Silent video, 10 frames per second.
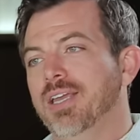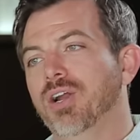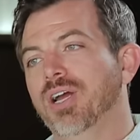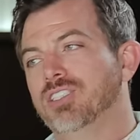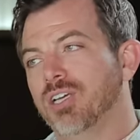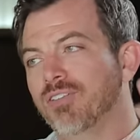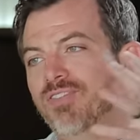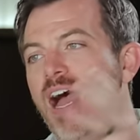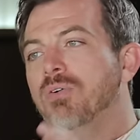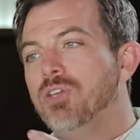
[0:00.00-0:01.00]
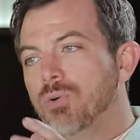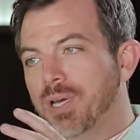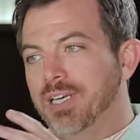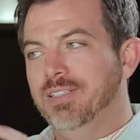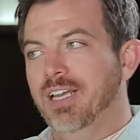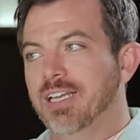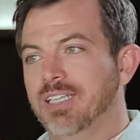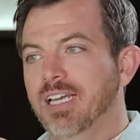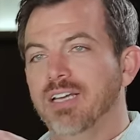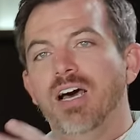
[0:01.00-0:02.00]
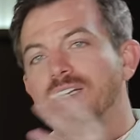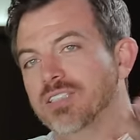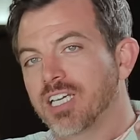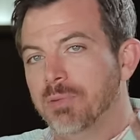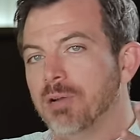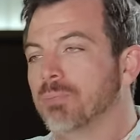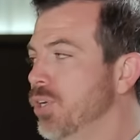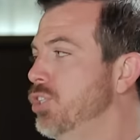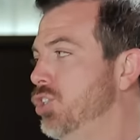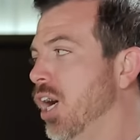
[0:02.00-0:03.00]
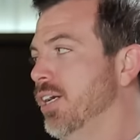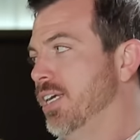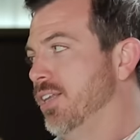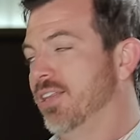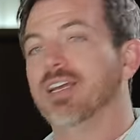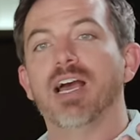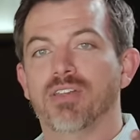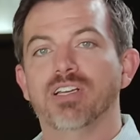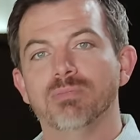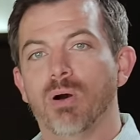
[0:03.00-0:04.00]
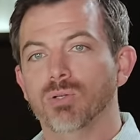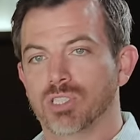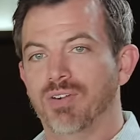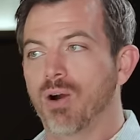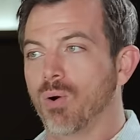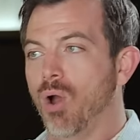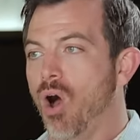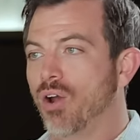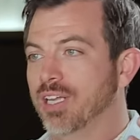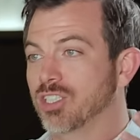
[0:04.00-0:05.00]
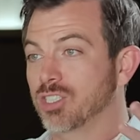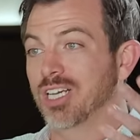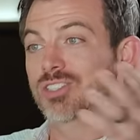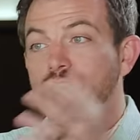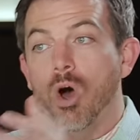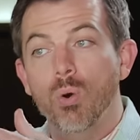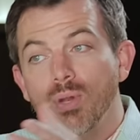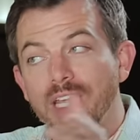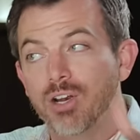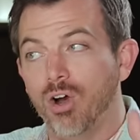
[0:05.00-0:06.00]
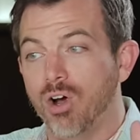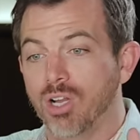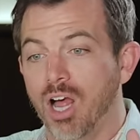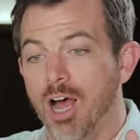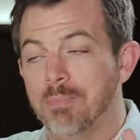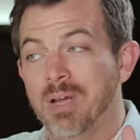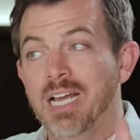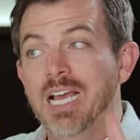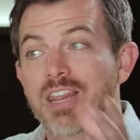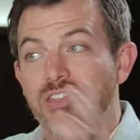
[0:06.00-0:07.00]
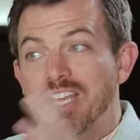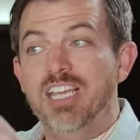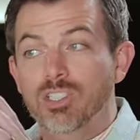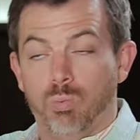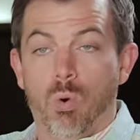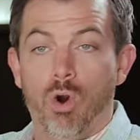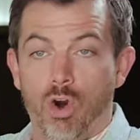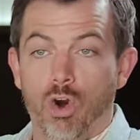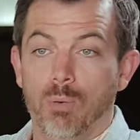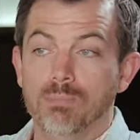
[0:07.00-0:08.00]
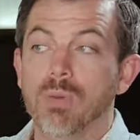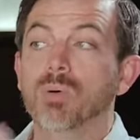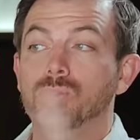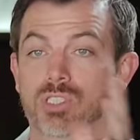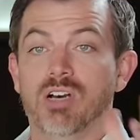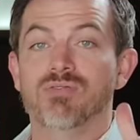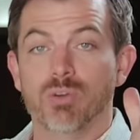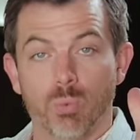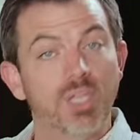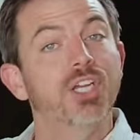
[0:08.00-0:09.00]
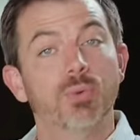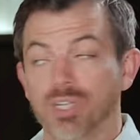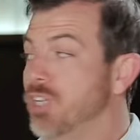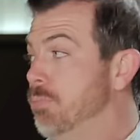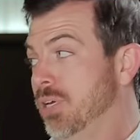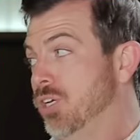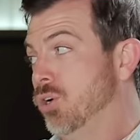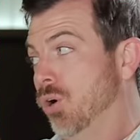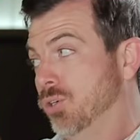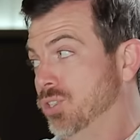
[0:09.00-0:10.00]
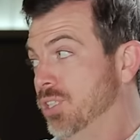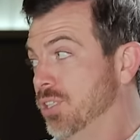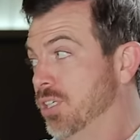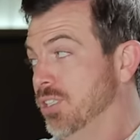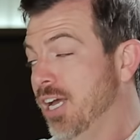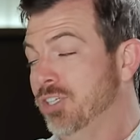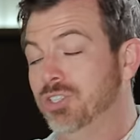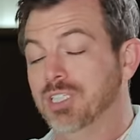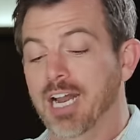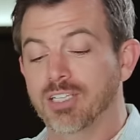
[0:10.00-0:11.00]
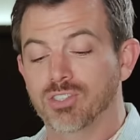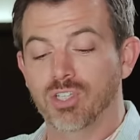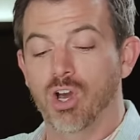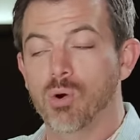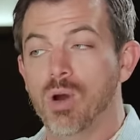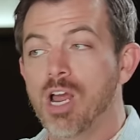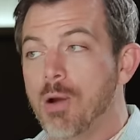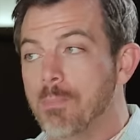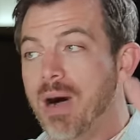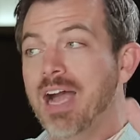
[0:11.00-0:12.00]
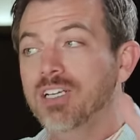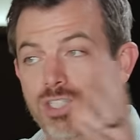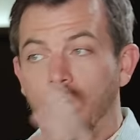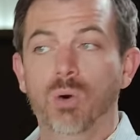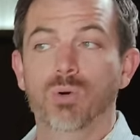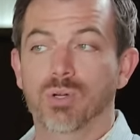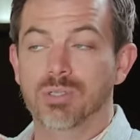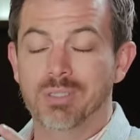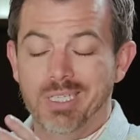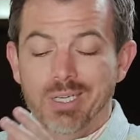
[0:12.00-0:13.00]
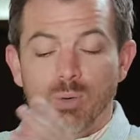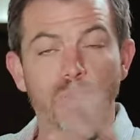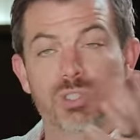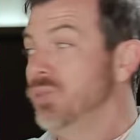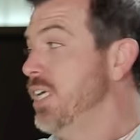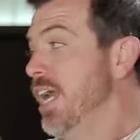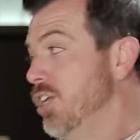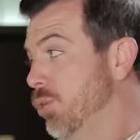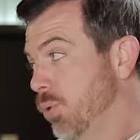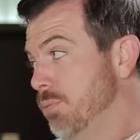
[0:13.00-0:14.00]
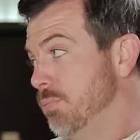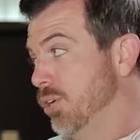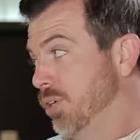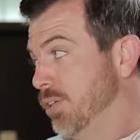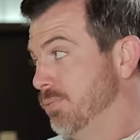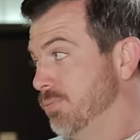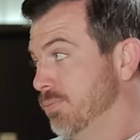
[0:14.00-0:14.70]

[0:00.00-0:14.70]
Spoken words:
You know, to value it is honestly going to be a pretty shocking thing, I think, to most of our audience, because totaling it all up, these were most of the really, really big cars in the collection. And so my total was only $83 million.